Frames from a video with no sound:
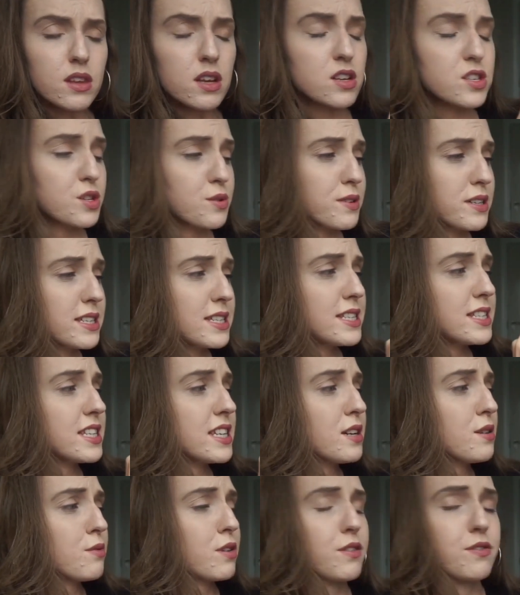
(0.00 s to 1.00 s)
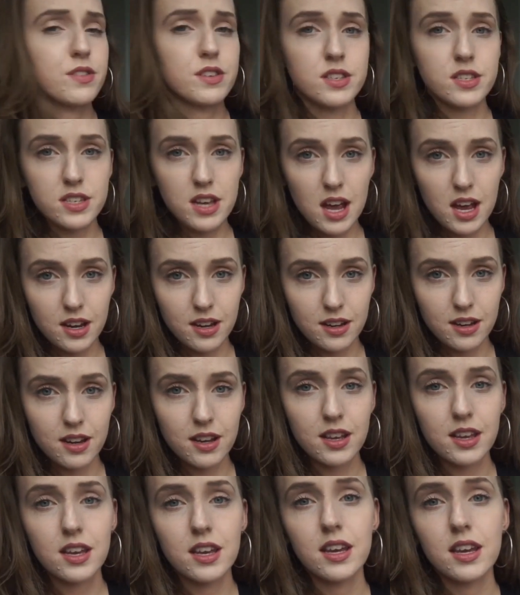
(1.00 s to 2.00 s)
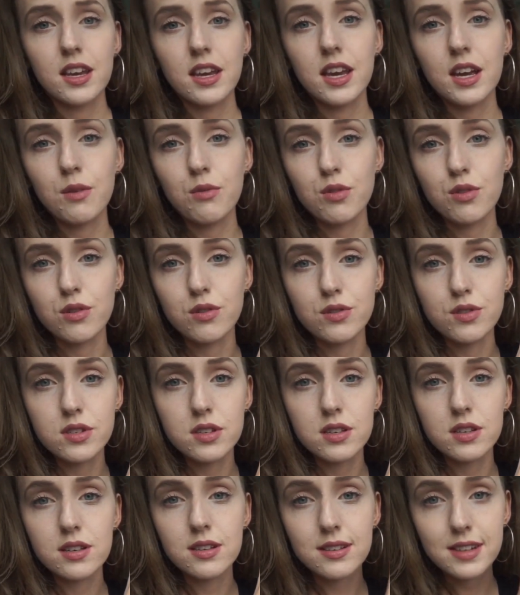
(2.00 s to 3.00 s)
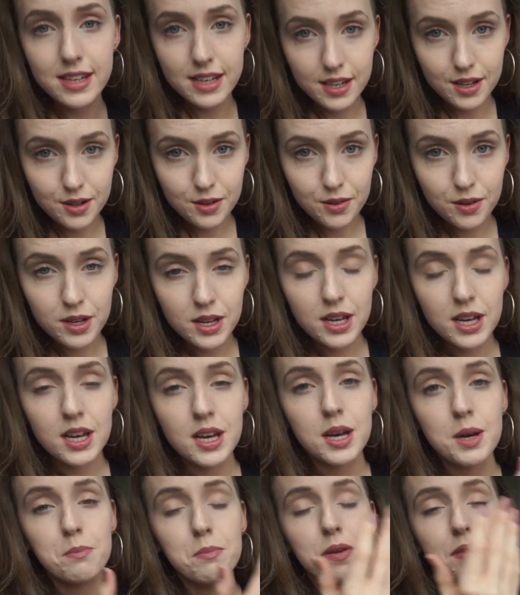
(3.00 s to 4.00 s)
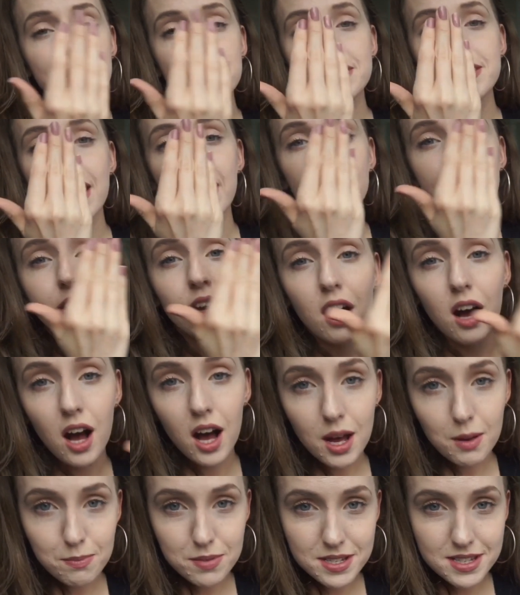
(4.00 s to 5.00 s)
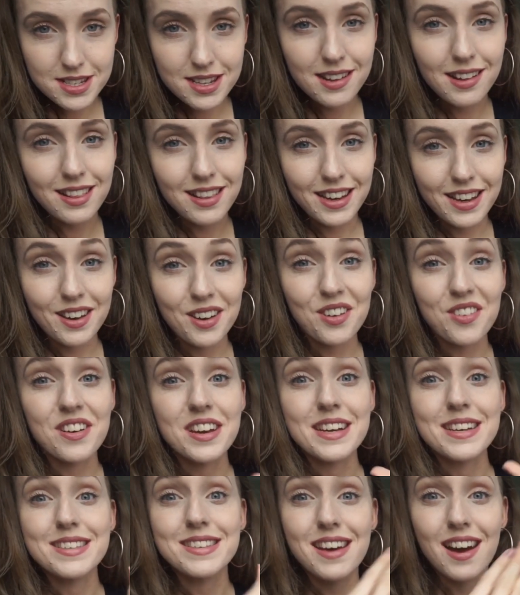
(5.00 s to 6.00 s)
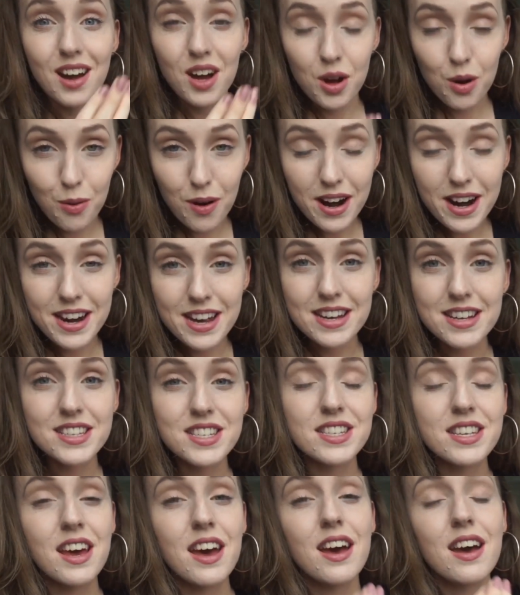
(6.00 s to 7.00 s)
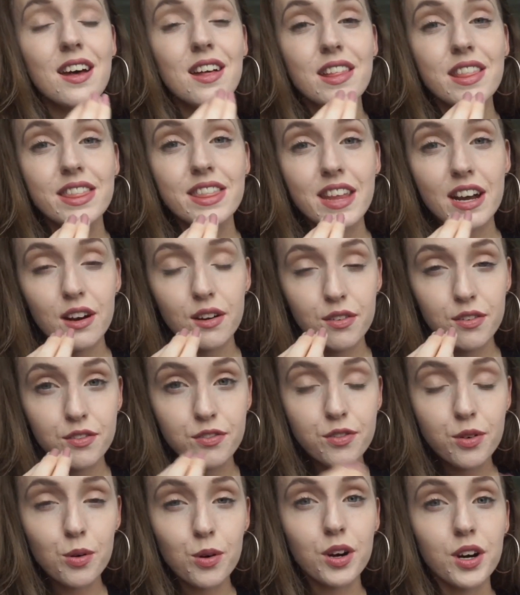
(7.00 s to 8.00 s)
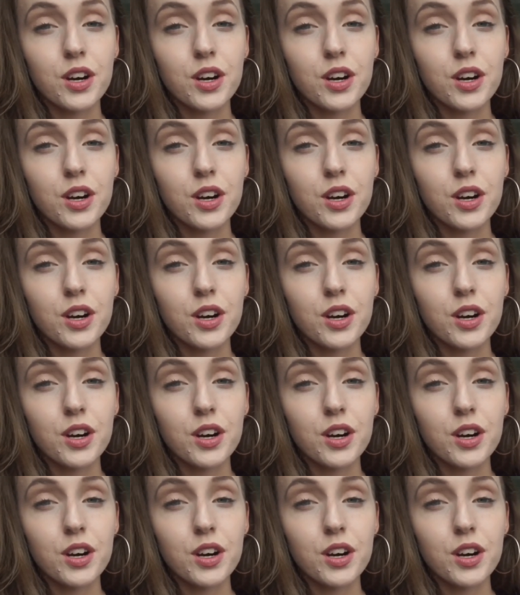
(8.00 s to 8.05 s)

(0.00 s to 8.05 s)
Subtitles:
So we could see with the sun, it rules Leo, but the sign opposite Leo is Aquarius. Therefore,